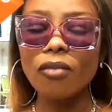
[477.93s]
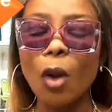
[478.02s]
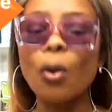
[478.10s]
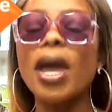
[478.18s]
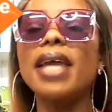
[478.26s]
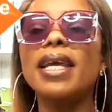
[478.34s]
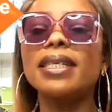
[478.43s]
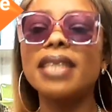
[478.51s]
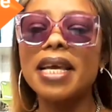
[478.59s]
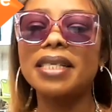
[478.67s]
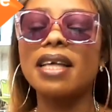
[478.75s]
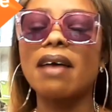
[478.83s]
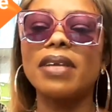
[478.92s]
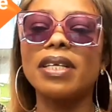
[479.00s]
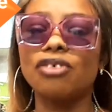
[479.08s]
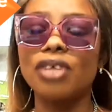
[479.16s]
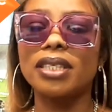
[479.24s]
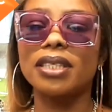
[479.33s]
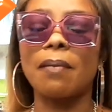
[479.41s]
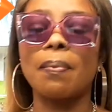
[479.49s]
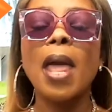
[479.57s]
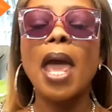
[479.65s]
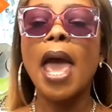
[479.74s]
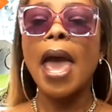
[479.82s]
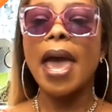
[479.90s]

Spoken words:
Okay, they take stuff, they drink stuff,